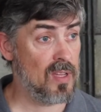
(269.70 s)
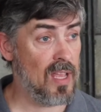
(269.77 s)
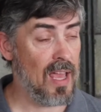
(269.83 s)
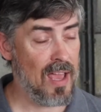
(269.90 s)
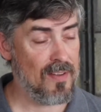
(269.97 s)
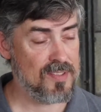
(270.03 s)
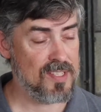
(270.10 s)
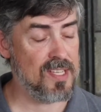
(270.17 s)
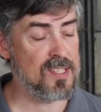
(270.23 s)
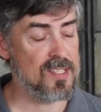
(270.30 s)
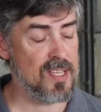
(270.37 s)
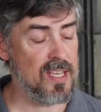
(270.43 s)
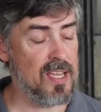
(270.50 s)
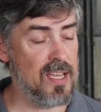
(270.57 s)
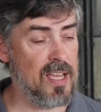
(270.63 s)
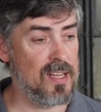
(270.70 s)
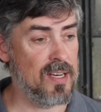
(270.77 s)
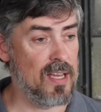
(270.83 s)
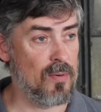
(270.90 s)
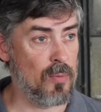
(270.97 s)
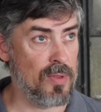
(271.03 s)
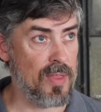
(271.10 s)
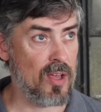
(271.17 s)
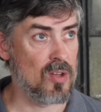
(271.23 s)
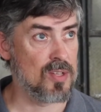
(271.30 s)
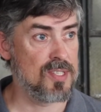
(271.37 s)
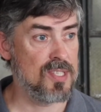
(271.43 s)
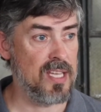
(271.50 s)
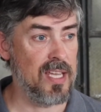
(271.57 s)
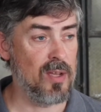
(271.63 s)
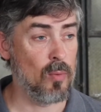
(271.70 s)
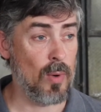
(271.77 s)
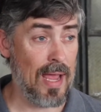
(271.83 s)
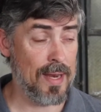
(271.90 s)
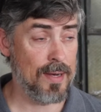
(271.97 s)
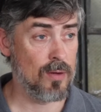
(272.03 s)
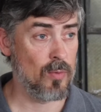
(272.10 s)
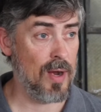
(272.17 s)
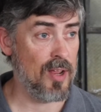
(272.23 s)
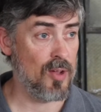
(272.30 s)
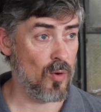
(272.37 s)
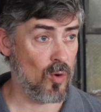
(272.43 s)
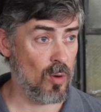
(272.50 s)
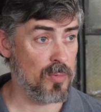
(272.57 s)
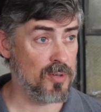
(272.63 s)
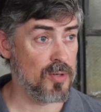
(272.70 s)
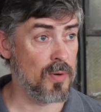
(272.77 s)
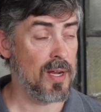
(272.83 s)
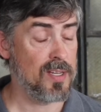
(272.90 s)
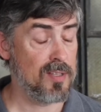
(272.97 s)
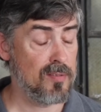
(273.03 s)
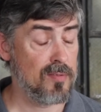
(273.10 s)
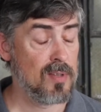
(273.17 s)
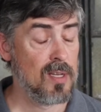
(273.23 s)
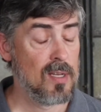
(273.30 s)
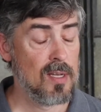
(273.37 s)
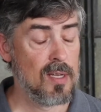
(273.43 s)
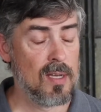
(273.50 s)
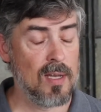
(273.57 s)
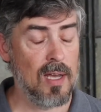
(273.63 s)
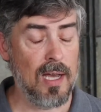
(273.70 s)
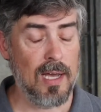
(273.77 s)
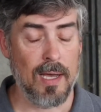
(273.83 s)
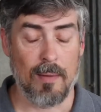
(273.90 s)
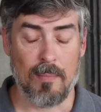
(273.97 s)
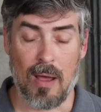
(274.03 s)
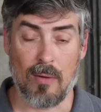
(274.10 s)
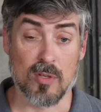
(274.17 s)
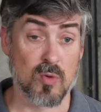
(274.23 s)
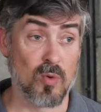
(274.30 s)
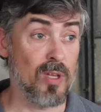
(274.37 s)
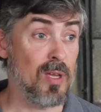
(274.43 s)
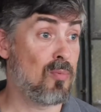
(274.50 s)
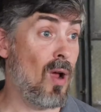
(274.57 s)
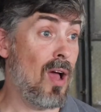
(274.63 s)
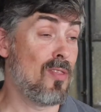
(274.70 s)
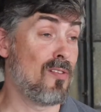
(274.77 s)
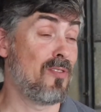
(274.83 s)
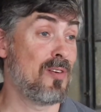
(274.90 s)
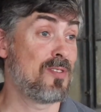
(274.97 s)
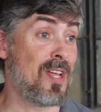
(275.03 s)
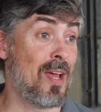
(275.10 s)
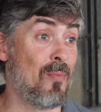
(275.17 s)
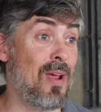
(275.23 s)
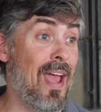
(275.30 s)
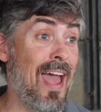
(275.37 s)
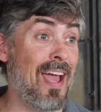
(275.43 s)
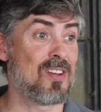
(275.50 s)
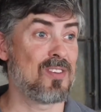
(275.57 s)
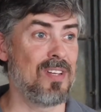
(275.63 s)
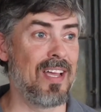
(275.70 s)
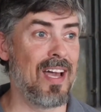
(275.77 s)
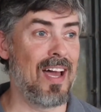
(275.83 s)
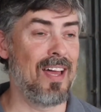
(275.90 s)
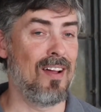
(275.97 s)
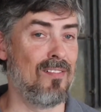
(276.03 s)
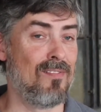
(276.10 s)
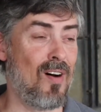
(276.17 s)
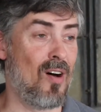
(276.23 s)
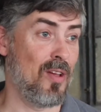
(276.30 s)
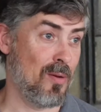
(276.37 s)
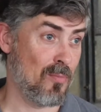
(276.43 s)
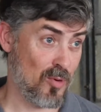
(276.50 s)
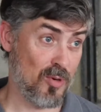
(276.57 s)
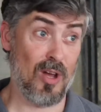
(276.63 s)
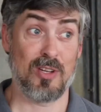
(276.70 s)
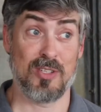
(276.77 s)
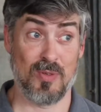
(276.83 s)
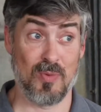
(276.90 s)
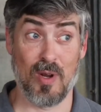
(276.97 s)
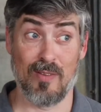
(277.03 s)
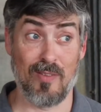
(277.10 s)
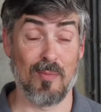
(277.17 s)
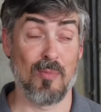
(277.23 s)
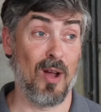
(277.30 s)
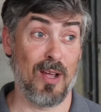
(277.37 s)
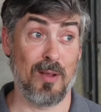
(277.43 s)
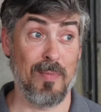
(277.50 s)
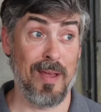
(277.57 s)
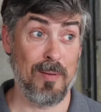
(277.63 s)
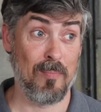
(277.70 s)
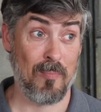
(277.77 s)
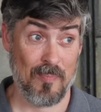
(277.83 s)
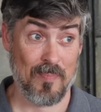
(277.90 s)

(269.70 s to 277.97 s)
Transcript: Yeah, FCC and what they call CE Red, Radio Equipment Directive. I was really proud the first time we actually got a volume production run of our product made.